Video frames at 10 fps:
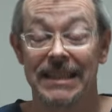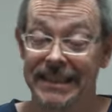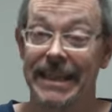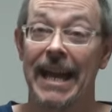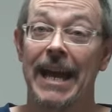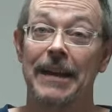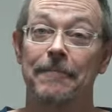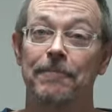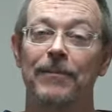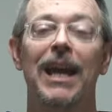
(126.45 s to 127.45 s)
Sad.
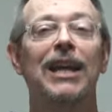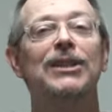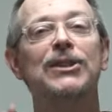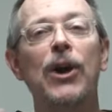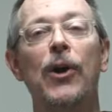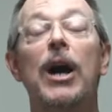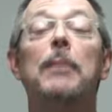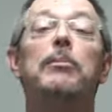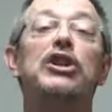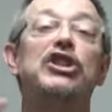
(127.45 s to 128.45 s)
So,
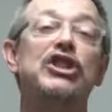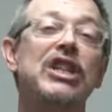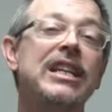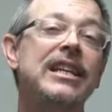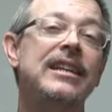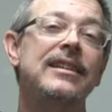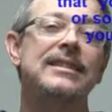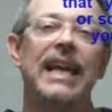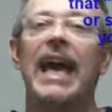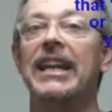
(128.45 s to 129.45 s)

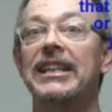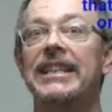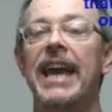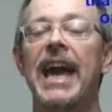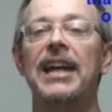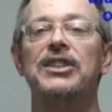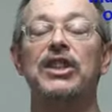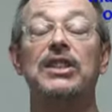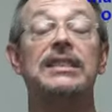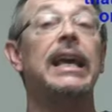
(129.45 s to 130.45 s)
machines and
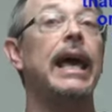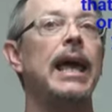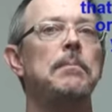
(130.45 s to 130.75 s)
gadgets